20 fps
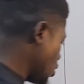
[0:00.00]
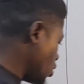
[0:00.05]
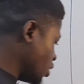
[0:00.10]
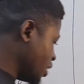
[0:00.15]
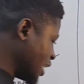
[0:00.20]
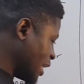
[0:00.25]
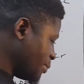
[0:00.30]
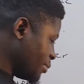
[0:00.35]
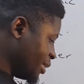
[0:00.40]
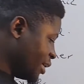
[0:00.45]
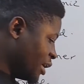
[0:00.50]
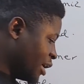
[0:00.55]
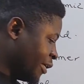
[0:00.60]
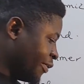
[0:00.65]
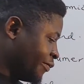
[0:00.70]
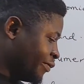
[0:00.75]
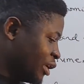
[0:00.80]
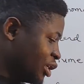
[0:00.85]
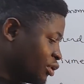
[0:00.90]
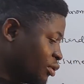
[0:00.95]
Under money and
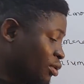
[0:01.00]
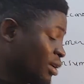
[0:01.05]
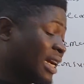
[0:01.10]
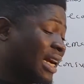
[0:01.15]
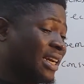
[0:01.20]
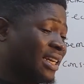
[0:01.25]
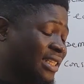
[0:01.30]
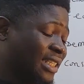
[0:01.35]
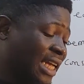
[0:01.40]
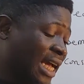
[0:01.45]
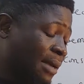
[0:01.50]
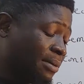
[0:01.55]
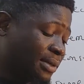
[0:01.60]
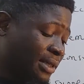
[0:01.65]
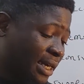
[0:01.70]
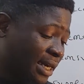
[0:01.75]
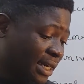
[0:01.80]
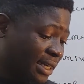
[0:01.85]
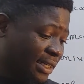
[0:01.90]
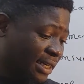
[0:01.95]
inflation, look at the types,
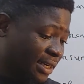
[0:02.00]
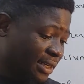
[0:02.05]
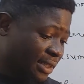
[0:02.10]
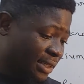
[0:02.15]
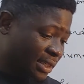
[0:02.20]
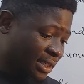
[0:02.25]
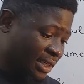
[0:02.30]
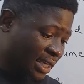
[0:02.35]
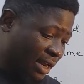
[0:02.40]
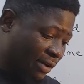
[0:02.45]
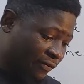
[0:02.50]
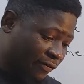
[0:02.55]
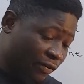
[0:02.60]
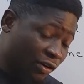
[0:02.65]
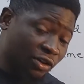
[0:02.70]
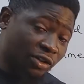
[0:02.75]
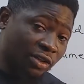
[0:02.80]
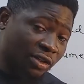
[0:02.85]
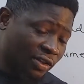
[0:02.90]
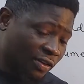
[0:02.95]
characteristics, and
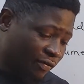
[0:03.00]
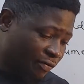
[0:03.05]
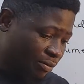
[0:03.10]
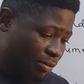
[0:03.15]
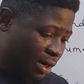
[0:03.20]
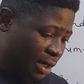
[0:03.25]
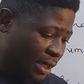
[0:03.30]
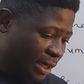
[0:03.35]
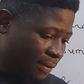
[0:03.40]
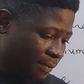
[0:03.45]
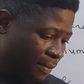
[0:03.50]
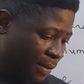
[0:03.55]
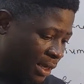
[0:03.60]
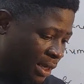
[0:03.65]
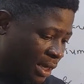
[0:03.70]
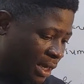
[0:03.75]
functions of money.